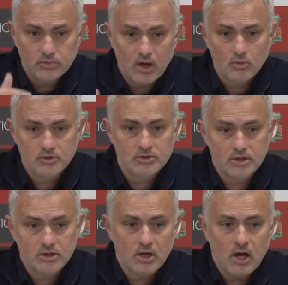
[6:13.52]
I would
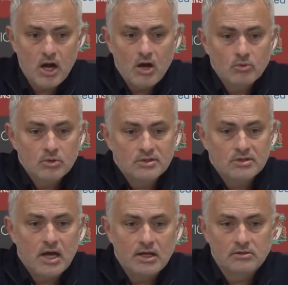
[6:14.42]
say, our
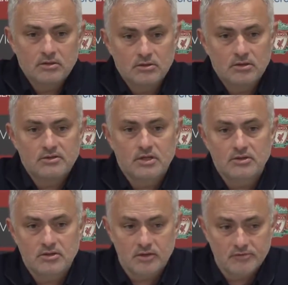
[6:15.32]
side, in the
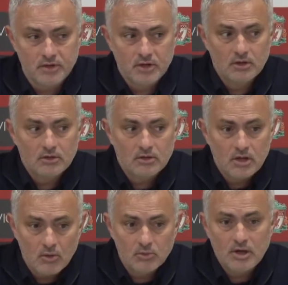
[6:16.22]
sense of
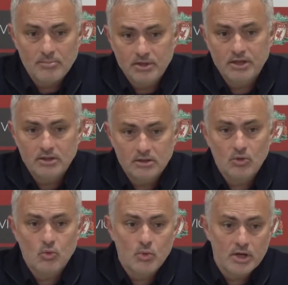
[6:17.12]
now we are playing
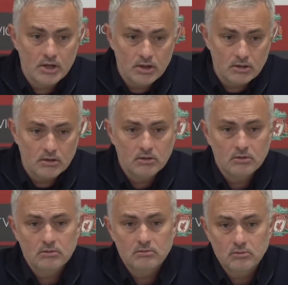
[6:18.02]
the way
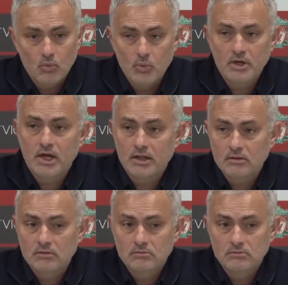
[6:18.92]
we can.